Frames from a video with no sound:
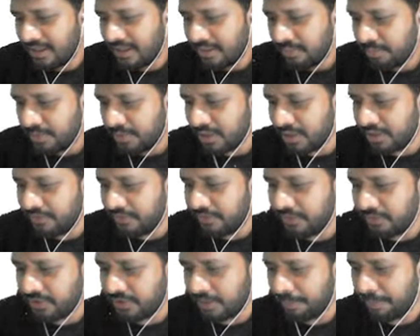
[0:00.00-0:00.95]
because if
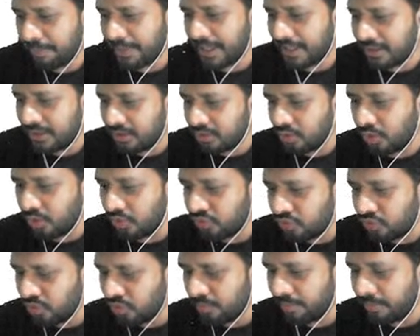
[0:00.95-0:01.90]
you subtract those
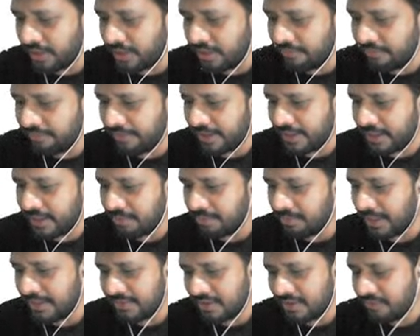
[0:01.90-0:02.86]
two, infinite and
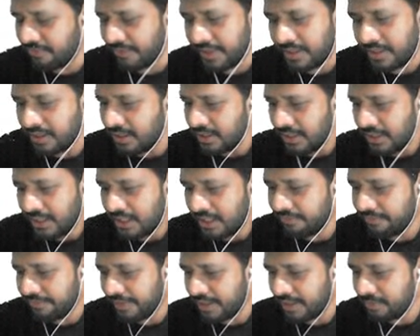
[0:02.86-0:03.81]
minus infinite,
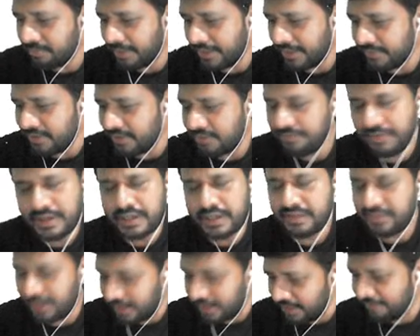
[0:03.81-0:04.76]
infinite minus infinite
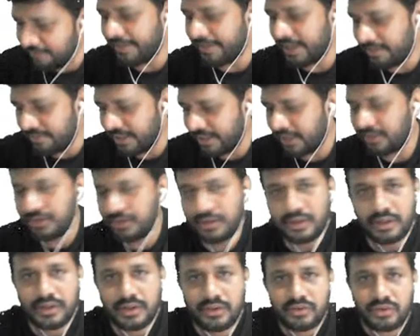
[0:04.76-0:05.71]
is undefined value.
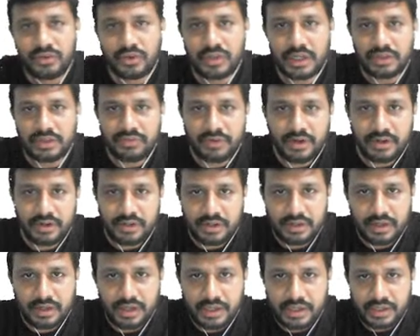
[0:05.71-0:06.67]
So that's what
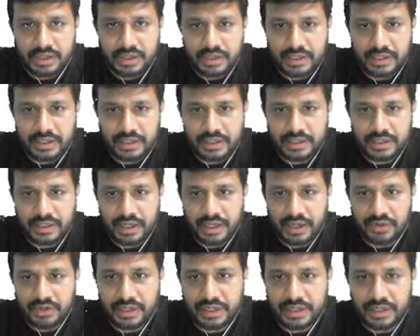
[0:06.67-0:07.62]
I
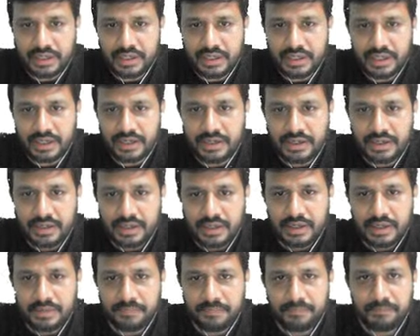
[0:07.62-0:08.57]
have written here
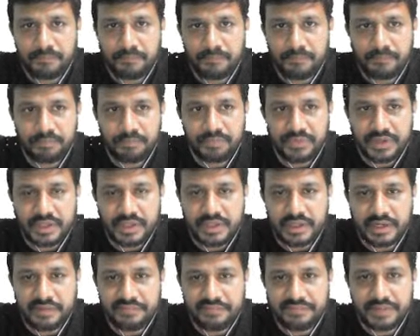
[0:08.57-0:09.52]
in
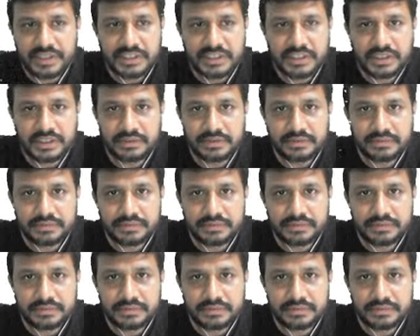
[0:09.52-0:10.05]
the definition.